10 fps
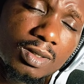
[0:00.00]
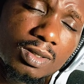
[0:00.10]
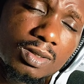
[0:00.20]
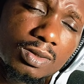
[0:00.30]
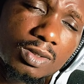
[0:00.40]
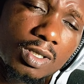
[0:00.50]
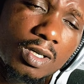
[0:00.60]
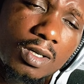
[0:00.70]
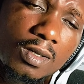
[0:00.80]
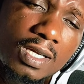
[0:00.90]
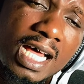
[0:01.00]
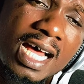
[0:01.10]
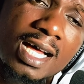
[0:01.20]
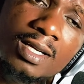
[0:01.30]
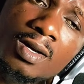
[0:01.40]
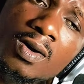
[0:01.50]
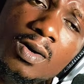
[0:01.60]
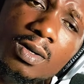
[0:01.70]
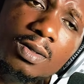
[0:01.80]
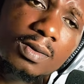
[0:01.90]
Sol, La,
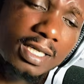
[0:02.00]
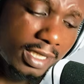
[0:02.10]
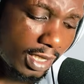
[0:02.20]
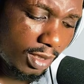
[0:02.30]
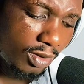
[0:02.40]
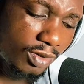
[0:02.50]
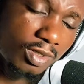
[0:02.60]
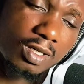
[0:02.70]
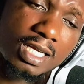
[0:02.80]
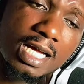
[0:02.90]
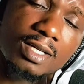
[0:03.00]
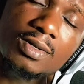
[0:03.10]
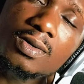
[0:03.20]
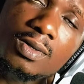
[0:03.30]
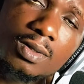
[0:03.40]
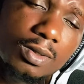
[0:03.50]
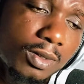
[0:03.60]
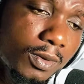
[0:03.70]
Do. Again, Sol, La, Do.